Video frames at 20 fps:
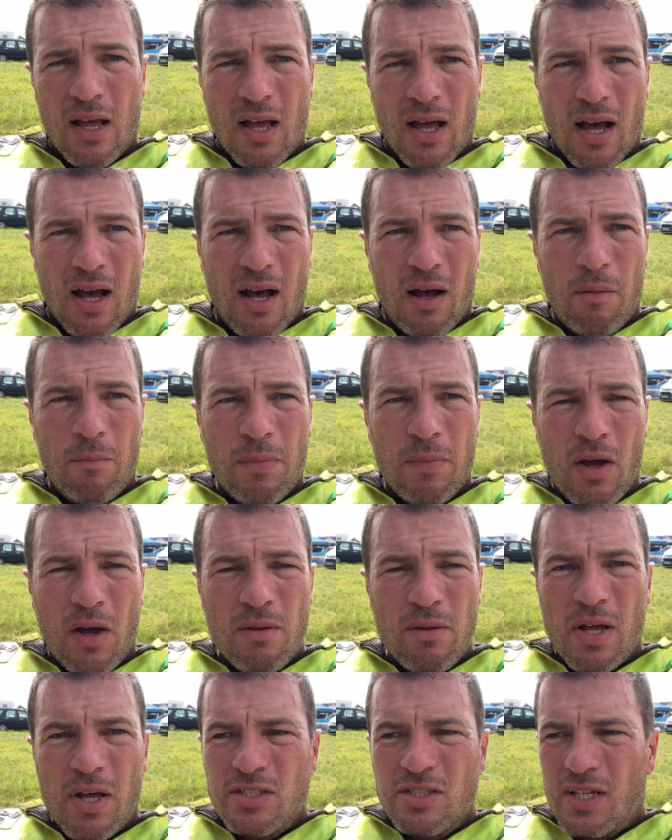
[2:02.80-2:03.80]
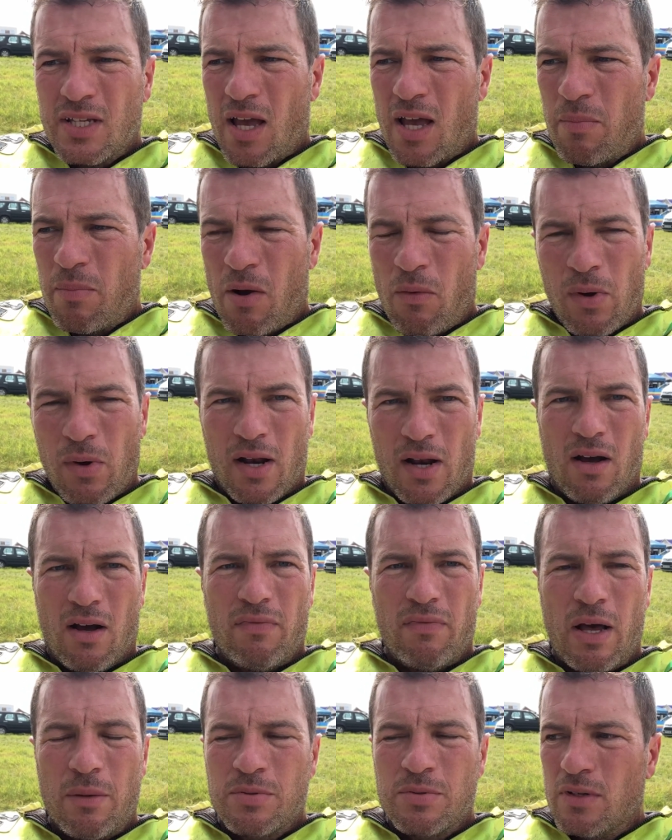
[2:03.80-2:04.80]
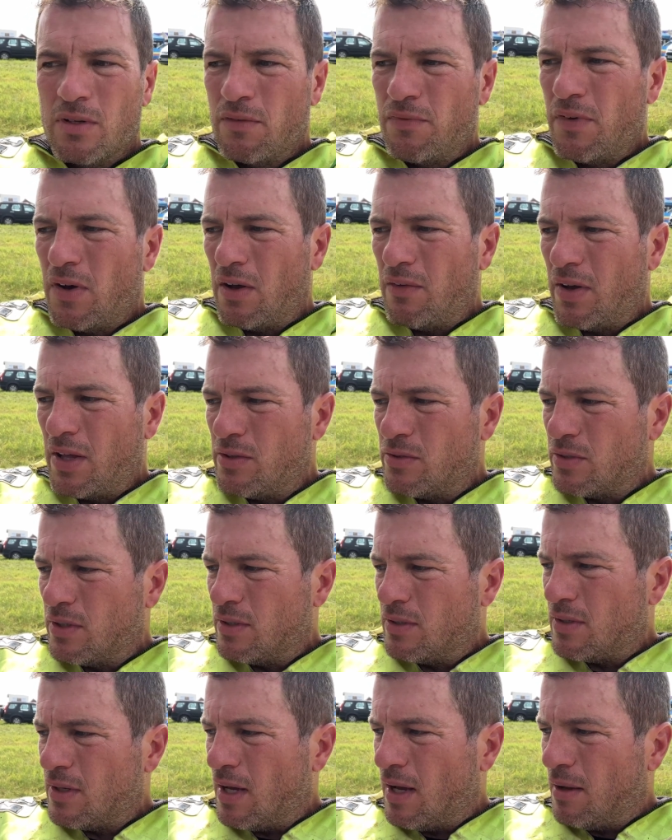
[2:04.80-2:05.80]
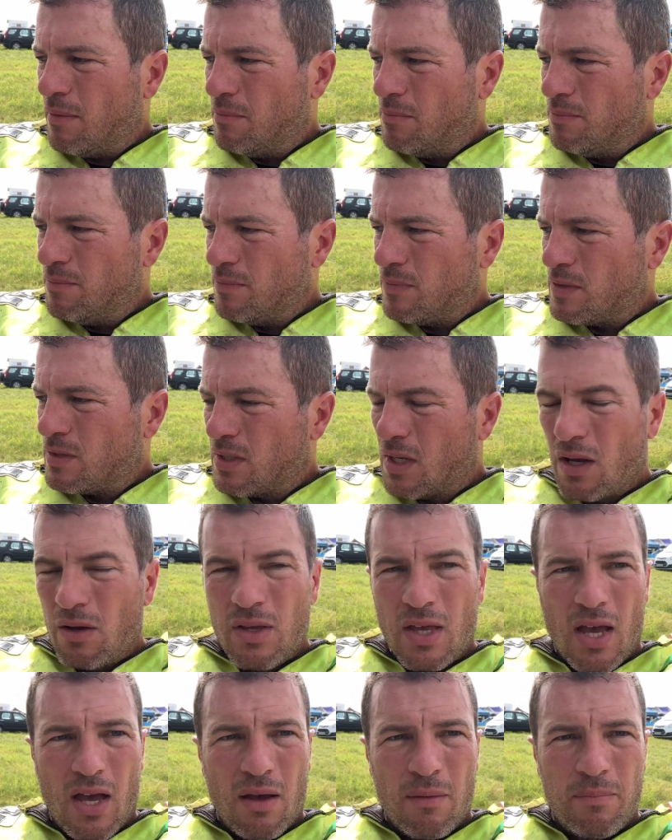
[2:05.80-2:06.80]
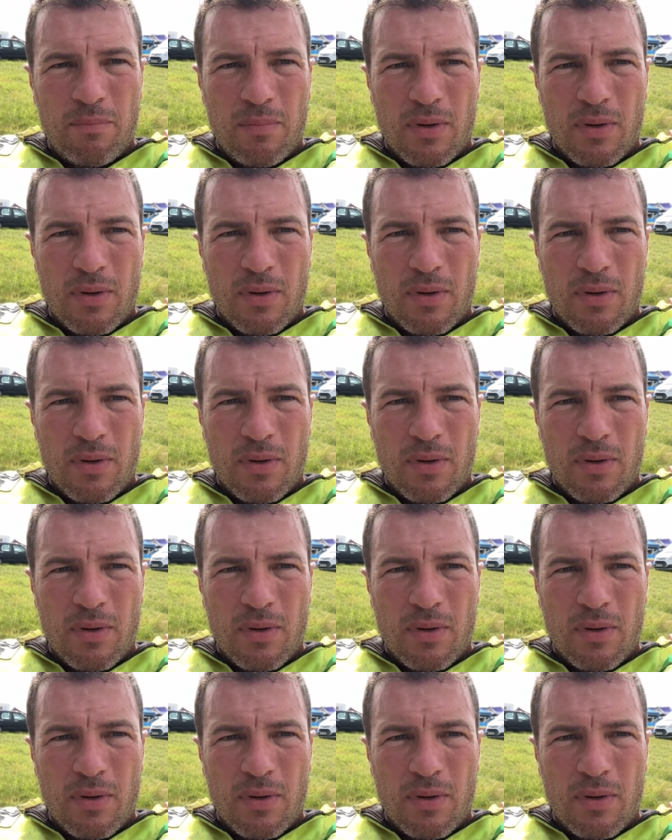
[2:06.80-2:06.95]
Only managed to get about 1.5 laps on a 500, so yeah,